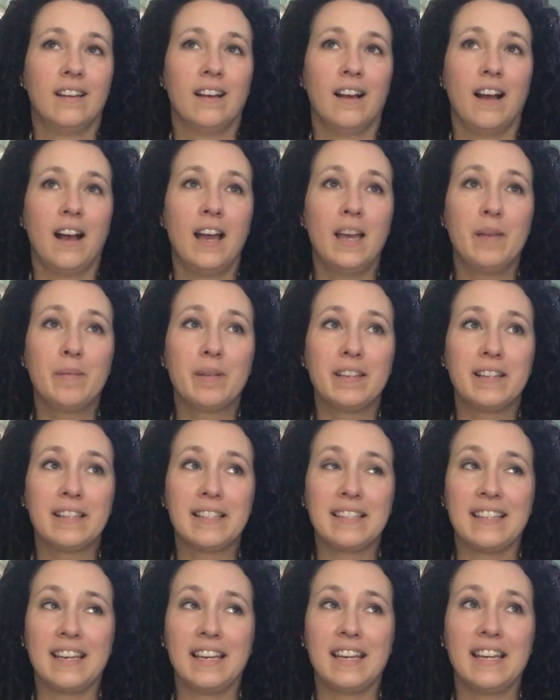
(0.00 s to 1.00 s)
I'm going to
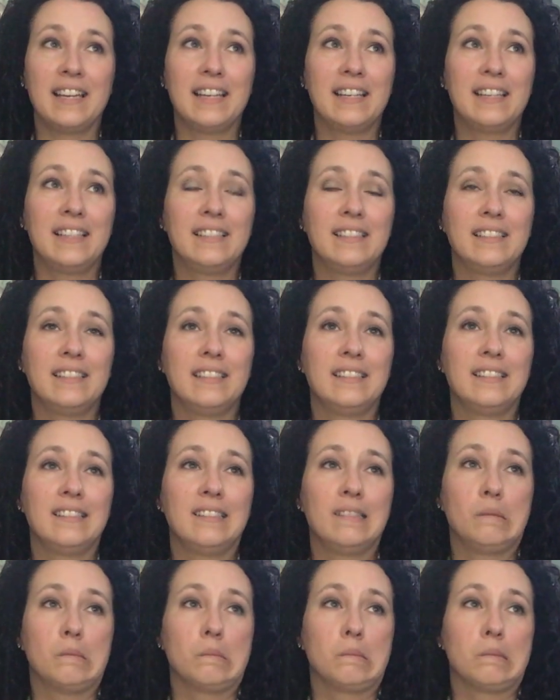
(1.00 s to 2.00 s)

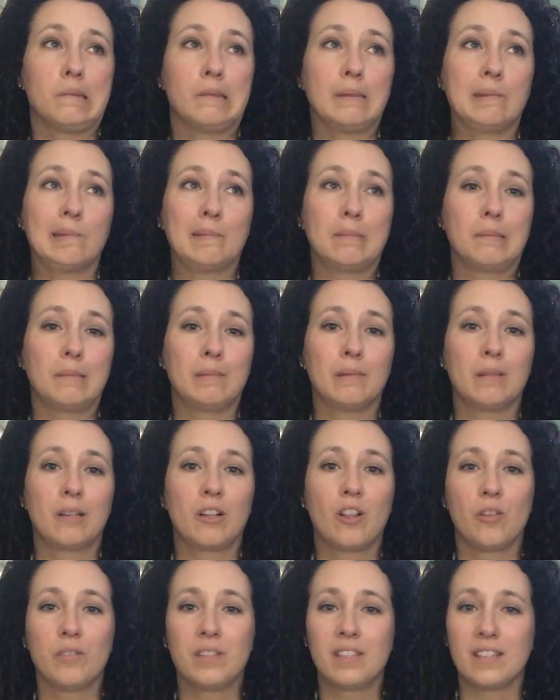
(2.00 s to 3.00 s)
say
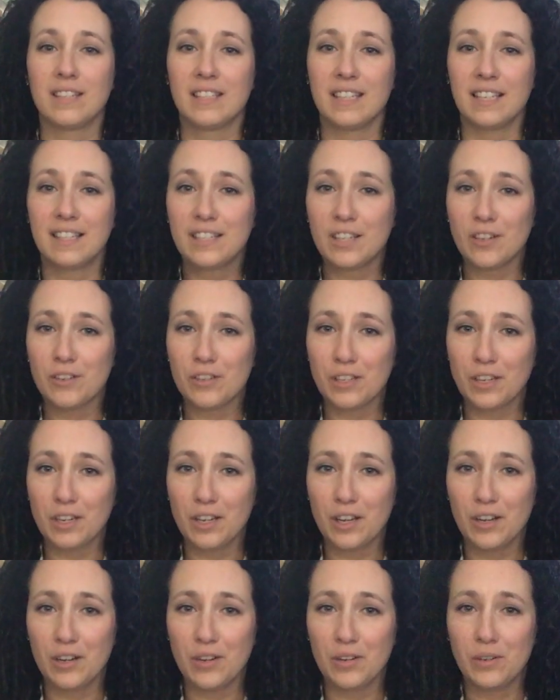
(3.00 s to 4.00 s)
close to 6 years
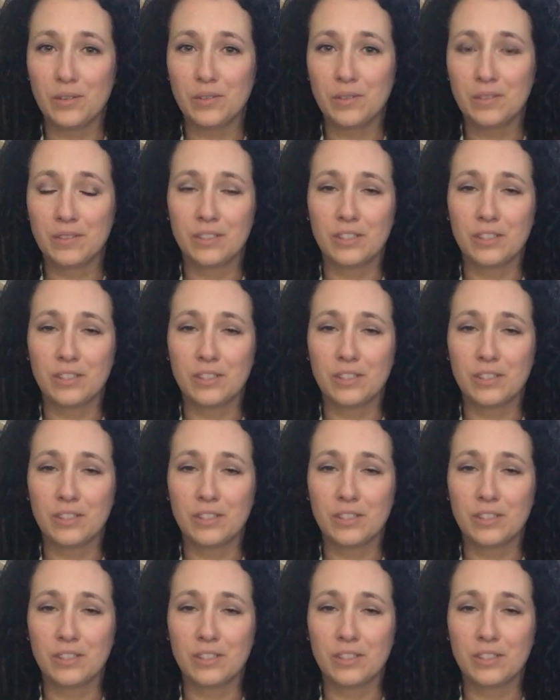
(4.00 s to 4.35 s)
ago.